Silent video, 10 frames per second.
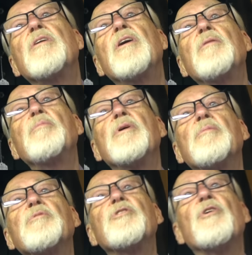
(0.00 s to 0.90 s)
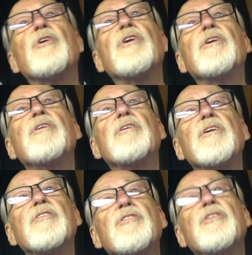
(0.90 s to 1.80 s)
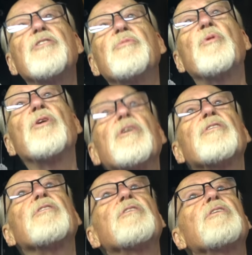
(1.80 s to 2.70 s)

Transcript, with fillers: Oh, I'm sorry. Yes, it is marked.